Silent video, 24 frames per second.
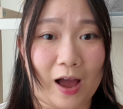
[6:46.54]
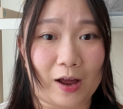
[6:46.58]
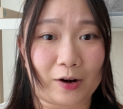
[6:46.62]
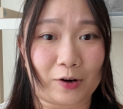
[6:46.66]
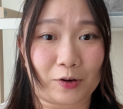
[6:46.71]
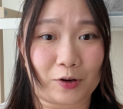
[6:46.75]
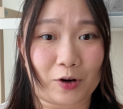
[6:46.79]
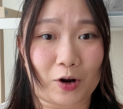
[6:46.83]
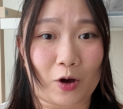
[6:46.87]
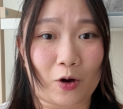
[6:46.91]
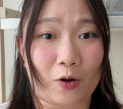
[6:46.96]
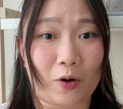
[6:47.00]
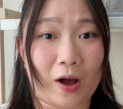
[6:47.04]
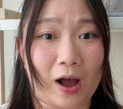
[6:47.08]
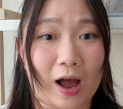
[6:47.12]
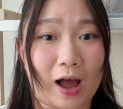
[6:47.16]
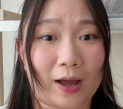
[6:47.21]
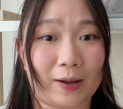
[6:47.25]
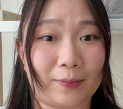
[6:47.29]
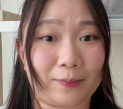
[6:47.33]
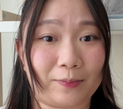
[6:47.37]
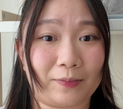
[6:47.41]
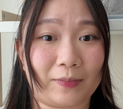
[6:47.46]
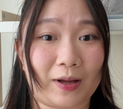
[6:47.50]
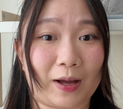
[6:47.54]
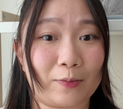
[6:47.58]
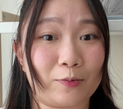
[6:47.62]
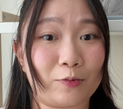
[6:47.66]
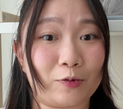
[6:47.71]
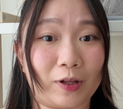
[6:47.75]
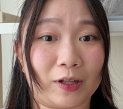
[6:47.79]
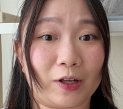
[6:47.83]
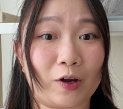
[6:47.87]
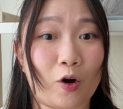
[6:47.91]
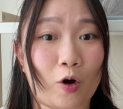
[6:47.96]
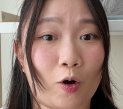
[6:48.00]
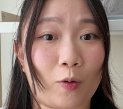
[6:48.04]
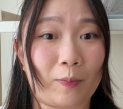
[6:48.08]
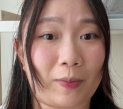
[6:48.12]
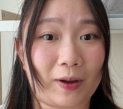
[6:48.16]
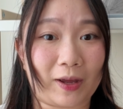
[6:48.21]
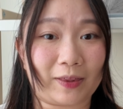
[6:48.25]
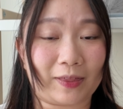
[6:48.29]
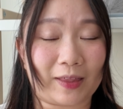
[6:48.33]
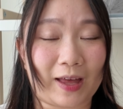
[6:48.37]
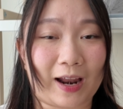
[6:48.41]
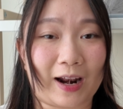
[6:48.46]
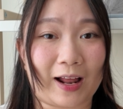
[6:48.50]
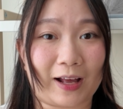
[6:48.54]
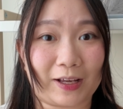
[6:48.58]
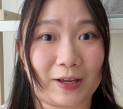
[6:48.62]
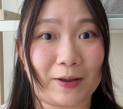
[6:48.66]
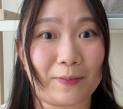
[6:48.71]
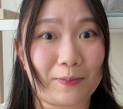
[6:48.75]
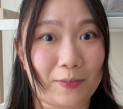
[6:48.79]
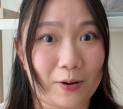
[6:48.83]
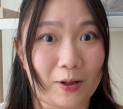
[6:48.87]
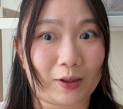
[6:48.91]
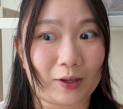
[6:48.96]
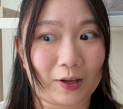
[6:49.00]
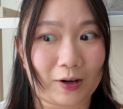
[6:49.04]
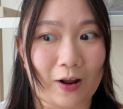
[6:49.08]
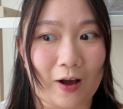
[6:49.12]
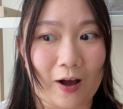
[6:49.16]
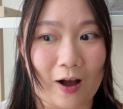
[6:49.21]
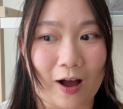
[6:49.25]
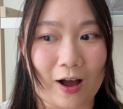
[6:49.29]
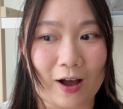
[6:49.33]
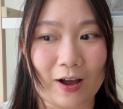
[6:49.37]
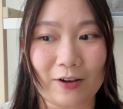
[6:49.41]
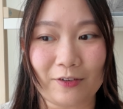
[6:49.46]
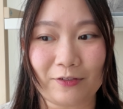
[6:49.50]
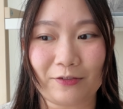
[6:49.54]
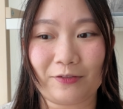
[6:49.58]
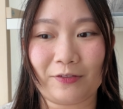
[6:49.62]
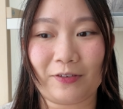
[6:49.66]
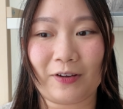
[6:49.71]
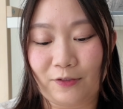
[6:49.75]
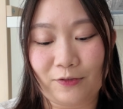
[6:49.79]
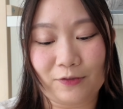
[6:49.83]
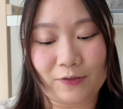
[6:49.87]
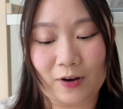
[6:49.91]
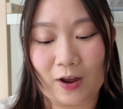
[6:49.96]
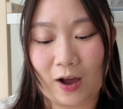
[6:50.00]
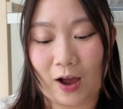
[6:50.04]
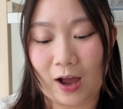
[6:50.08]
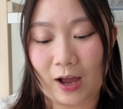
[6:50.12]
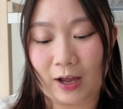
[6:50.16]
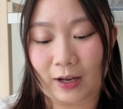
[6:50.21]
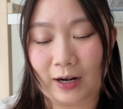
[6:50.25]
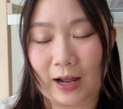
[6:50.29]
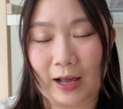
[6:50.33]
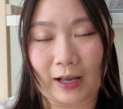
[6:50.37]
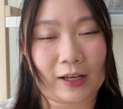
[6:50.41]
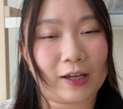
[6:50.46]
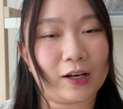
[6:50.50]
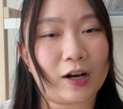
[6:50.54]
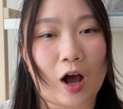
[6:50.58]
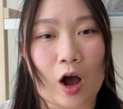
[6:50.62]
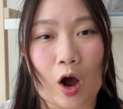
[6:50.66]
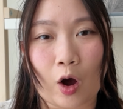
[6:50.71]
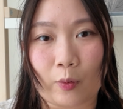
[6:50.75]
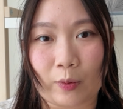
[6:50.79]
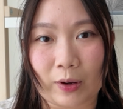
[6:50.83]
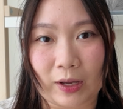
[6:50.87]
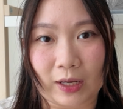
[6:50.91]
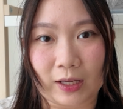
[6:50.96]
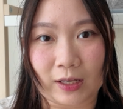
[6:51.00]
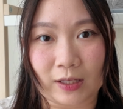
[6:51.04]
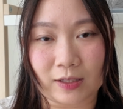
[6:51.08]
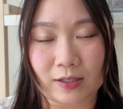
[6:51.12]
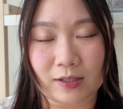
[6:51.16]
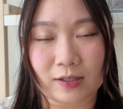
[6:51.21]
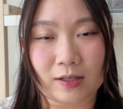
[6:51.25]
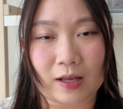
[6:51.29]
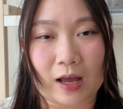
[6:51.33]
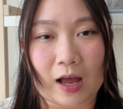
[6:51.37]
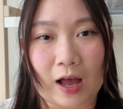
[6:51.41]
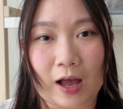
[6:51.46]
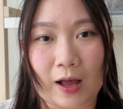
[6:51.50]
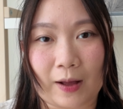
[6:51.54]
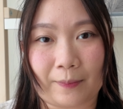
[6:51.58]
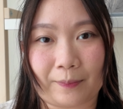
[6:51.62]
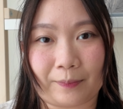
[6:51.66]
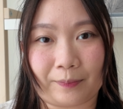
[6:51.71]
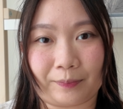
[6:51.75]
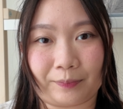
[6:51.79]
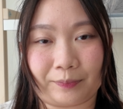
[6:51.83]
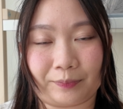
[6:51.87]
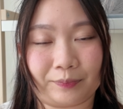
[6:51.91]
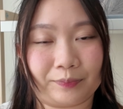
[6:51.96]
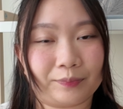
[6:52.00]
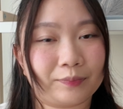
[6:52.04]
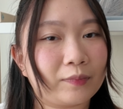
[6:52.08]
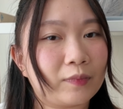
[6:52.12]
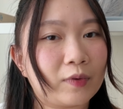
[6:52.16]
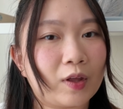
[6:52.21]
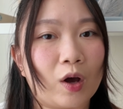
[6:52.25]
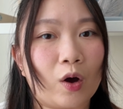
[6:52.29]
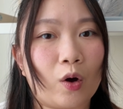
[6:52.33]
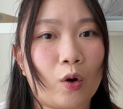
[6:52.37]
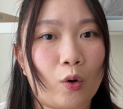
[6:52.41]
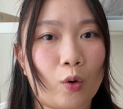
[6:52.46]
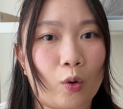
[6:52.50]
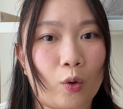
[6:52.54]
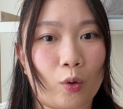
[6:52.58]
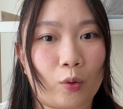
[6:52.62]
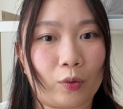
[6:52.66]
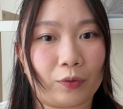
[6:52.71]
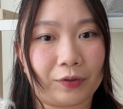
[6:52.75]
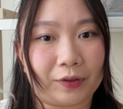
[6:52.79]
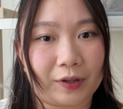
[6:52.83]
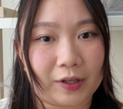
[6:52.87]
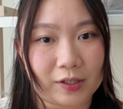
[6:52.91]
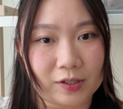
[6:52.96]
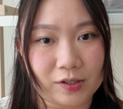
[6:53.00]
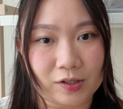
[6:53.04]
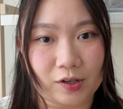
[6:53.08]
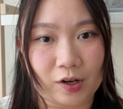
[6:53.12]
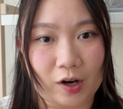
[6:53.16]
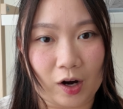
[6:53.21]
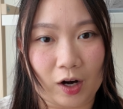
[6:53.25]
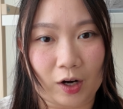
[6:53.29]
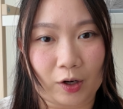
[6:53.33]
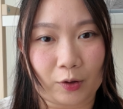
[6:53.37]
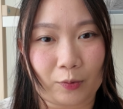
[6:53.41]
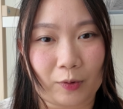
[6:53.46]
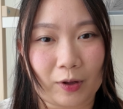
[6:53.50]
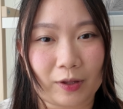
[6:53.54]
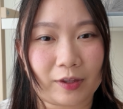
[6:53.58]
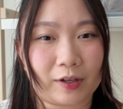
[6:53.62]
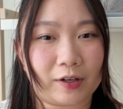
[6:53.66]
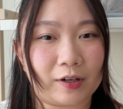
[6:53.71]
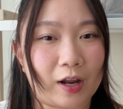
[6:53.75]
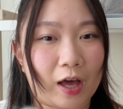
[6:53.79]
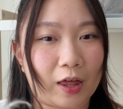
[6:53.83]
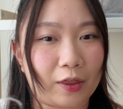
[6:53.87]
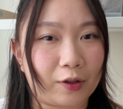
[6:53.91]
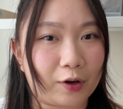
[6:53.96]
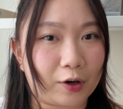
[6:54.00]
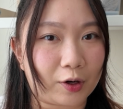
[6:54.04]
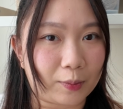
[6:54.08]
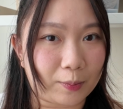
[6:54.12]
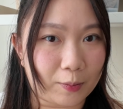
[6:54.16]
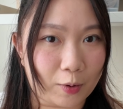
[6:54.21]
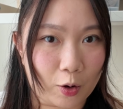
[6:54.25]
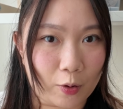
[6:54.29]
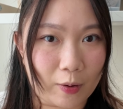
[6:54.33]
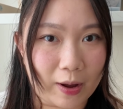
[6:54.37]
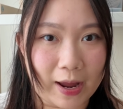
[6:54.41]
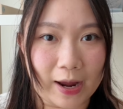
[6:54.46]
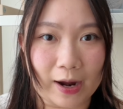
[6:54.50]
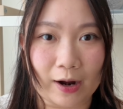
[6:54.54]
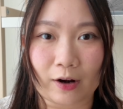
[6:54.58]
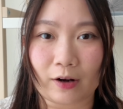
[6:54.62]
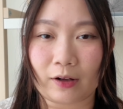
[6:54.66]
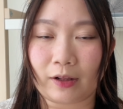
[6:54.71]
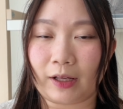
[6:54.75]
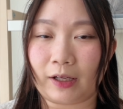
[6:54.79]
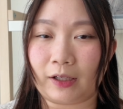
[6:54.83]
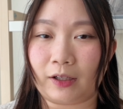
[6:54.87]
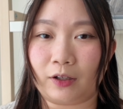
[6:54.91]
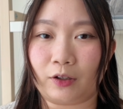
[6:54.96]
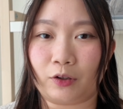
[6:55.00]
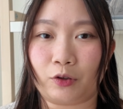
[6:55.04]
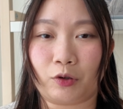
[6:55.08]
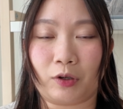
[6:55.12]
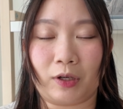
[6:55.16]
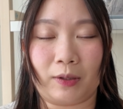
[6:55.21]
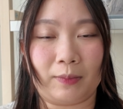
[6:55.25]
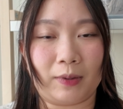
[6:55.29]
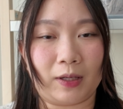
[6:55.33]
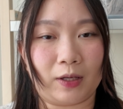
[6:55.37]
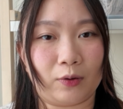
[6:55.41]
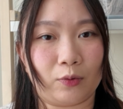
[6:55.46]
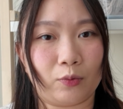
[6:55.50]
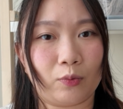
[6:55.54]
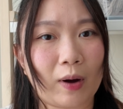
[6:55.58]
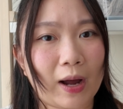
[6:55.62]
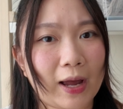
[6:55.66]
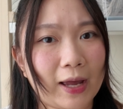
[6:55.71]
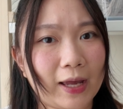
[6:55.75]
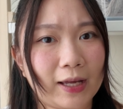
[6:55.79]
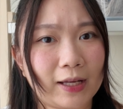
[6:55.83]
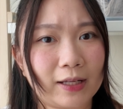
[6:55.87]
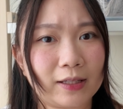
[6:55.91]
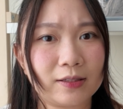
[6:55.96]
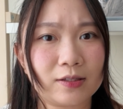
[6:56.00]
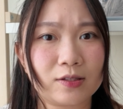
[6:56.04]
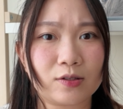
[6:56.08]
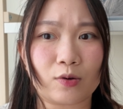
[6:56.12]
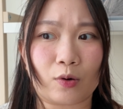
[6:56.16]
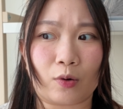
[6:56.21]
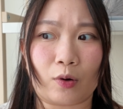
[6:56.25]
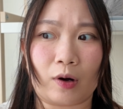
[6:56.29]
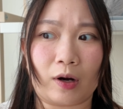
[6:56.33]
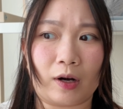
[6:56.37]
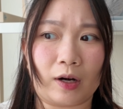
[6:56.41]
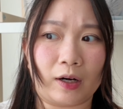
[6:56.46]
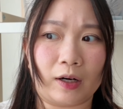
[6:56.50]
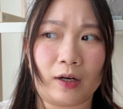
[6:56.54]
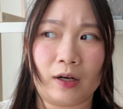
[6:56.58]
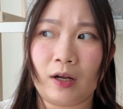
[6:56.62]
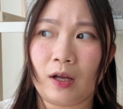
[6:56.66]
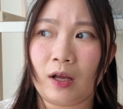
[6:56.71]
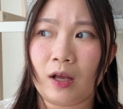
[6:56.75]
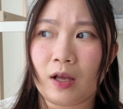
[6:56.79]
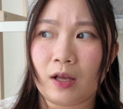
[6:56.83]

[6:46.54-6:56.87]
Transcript: don't know. I'm really hoping that I can pull it off. If not, I can always hold this yarn with another mohair, like a creamy white or